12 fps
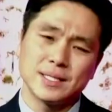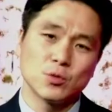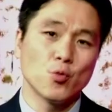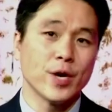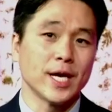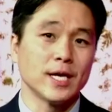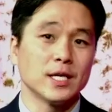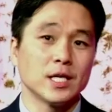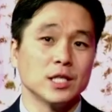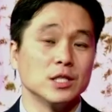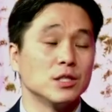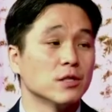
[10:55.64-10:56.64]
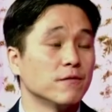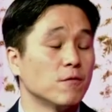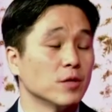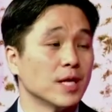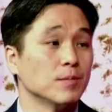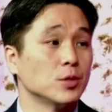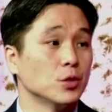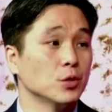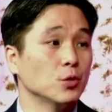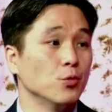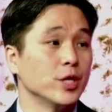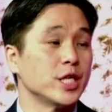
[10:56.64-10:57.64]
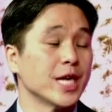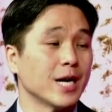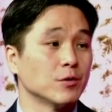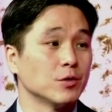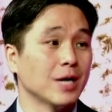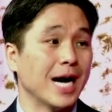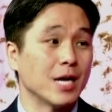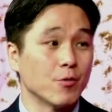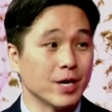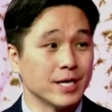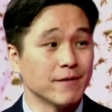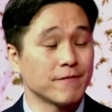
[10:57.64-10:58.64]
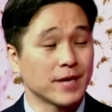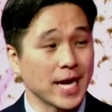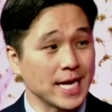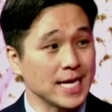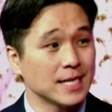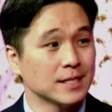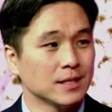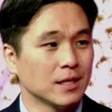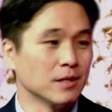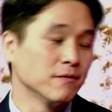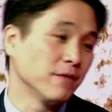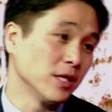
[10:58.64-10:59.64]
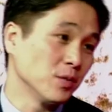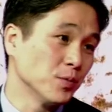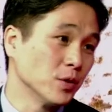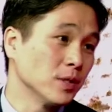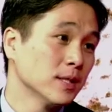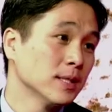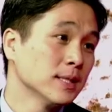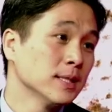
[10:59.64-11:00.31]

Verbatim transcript: best way mm -hmm. is uh, for them to reach out to IYF Kenya mm -hmm. on Facebook.